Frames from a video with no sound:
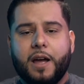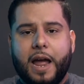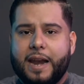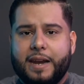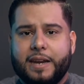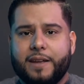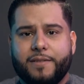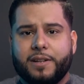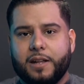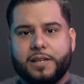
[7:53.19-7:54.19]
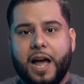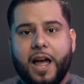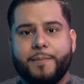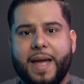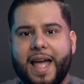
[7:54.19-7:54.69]
at any given
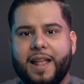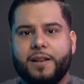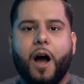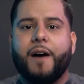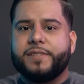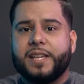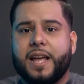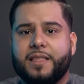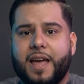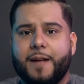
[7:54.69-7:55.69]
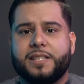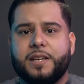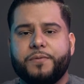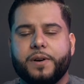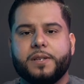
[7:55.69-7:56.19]
time and offset that
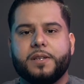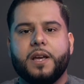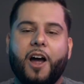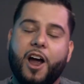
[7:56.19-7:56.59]
difference?